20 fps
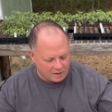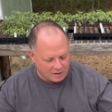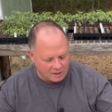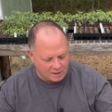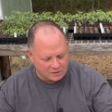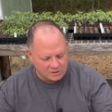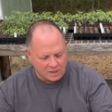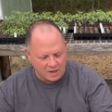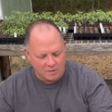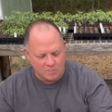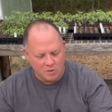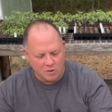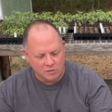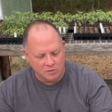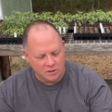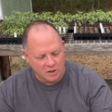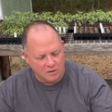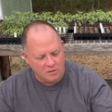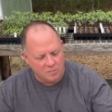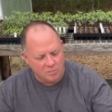It's like
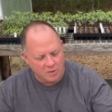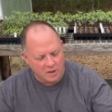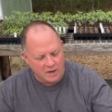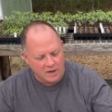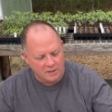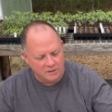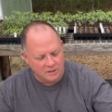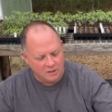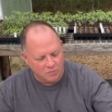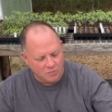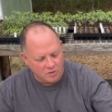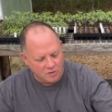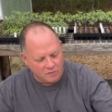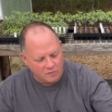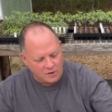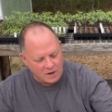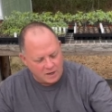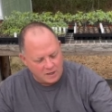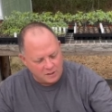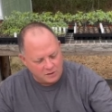most other plants, it will
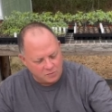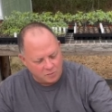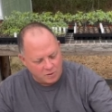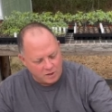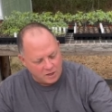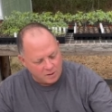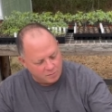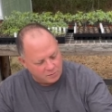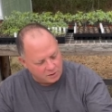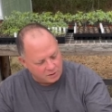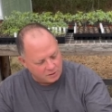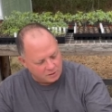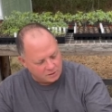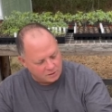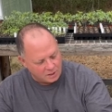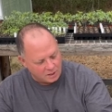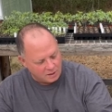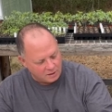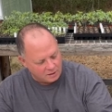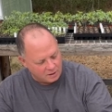find its way up to the
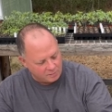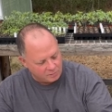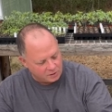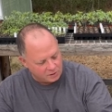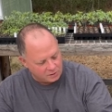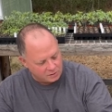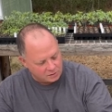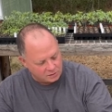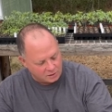sun, up to the